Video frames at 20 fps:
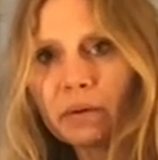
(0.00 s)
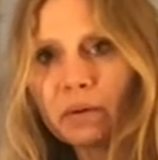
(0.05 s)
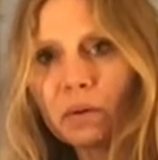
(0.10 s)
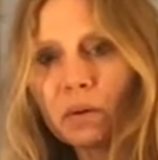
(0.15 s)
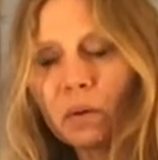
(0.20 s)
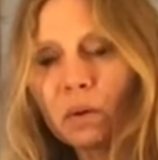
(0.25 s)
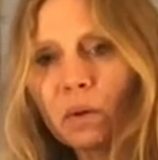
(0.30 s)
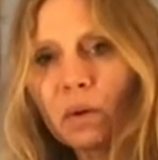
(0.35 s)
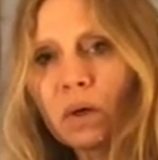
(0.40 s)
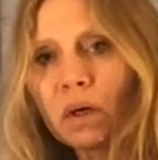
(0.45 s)

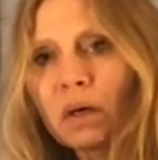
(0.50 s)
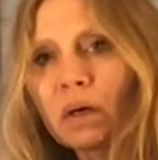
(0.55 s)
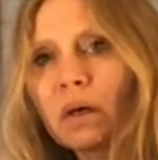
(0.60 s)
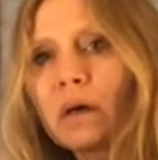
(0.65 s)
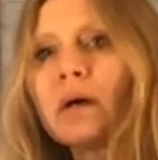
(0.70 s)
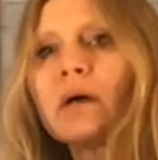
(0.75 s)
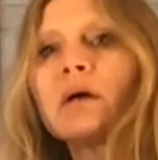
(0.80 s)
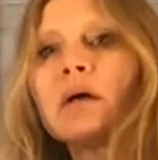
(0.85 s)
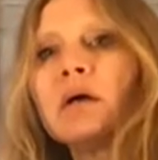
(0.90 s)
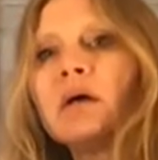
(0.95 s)

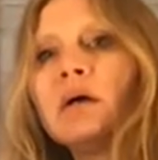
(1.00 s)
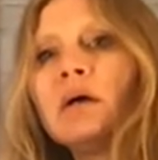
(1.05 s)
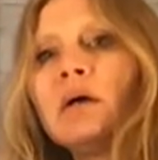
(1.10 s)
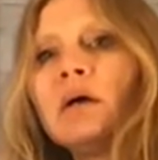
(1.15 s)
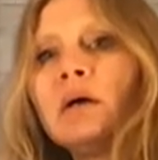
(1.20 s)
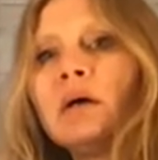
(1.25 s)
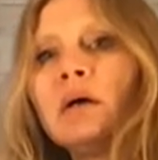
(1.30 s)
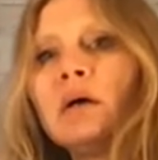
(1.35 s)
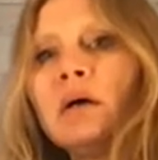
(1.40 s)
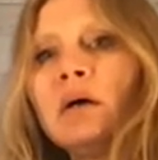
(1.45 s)
Or
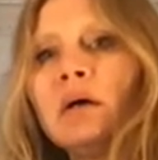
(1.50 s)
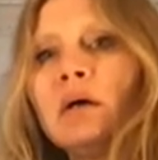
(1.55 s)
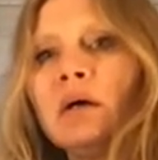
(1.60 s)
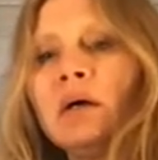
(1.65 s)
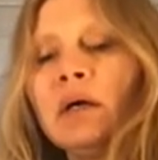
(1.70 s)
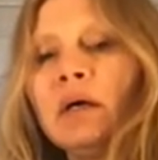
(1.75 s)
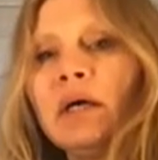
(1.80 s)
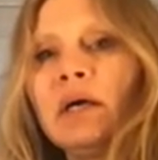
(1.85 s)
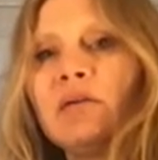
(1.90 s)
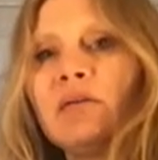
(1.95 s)

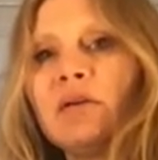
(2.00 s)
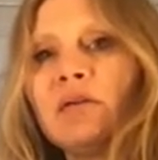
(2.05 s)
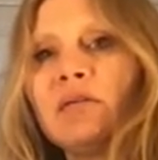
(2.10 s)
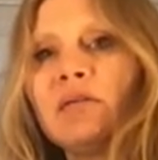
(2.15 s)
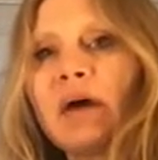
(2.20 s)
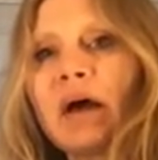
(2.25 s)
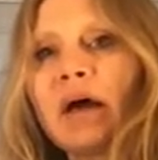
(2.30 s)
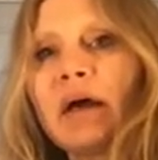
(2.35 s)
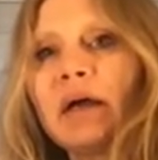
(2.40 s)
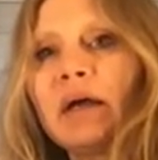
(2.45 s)
if you
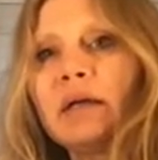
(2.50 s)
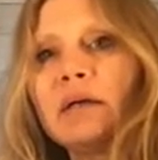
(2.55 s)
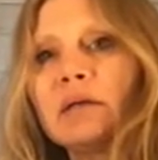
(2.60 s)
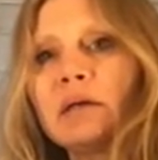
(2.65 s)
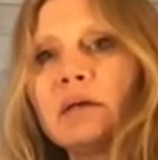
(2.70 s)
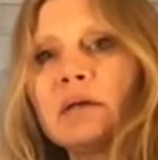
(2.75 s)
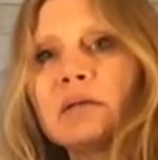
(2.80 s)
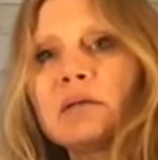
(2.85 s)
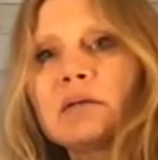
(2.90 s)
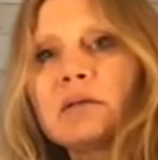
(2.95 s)
find
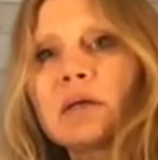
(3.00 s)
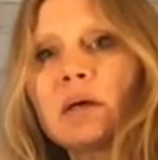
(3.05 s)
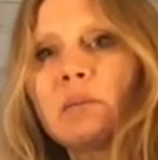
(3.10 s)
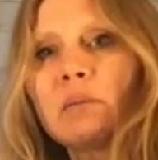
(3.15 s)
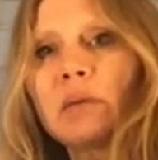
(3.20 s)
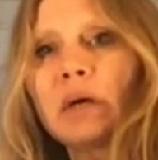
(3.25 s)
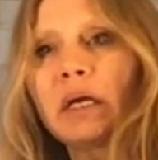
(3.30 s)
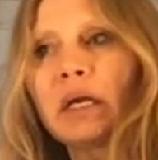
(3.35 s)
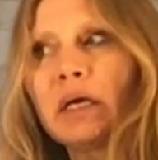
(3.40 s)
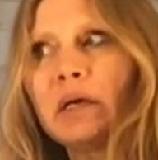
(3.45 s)

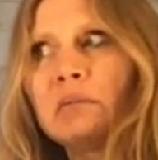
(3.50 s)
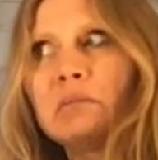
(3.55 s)
somebody,